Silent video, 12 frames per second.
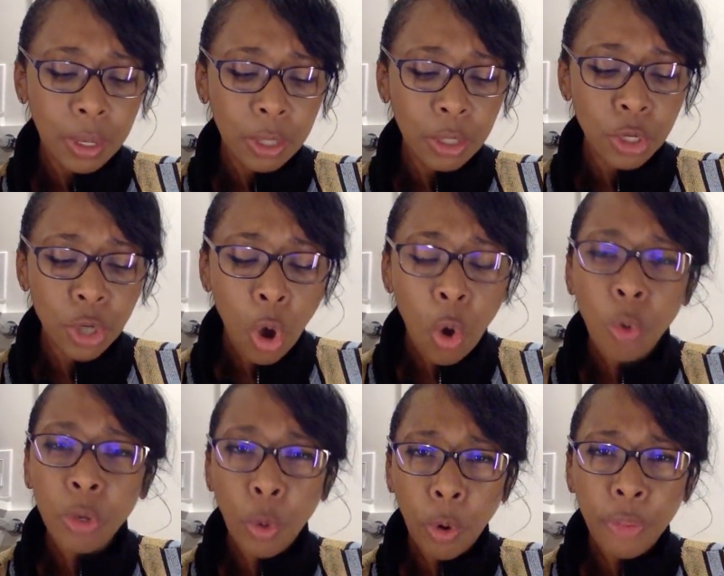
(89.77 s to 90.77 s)
Know
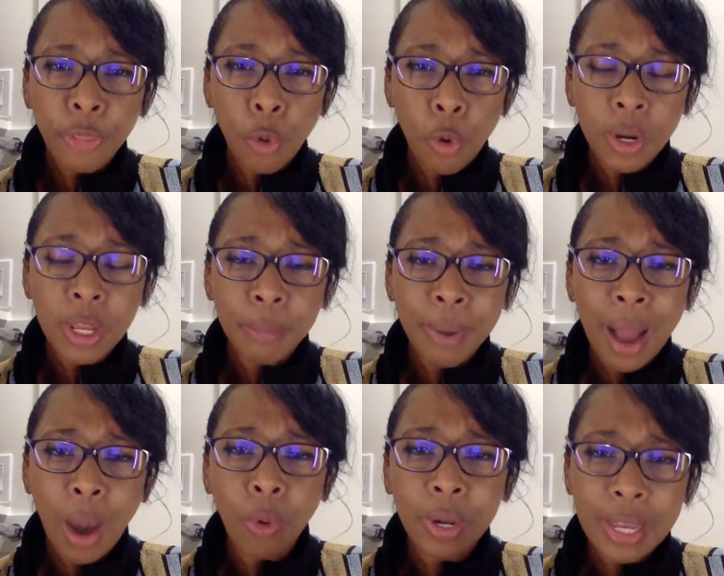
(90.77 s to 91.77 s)
your authority and
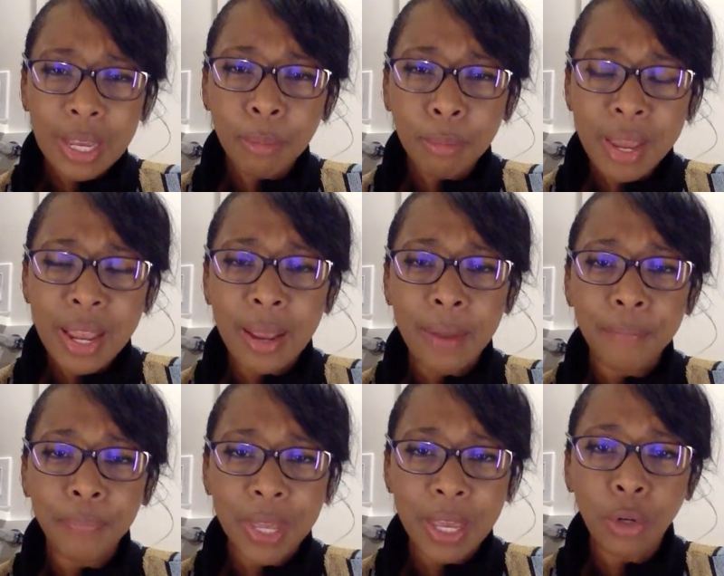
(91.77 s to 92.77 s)
power in me,
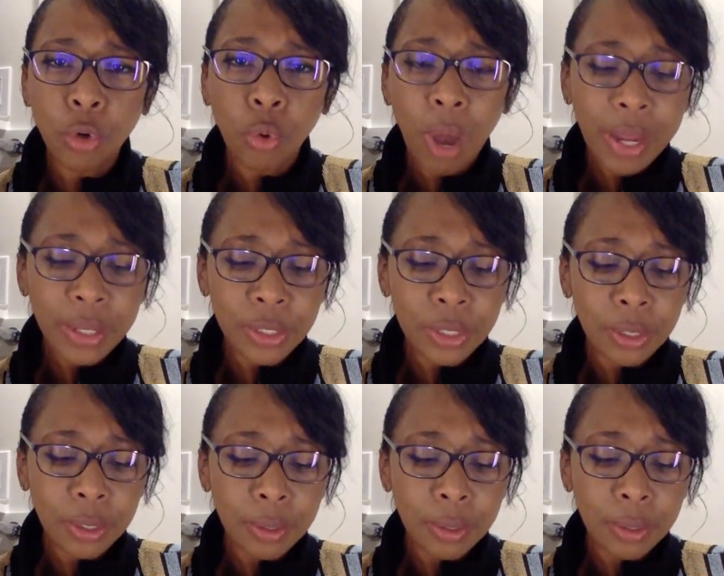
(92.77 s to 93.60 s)
in Christ.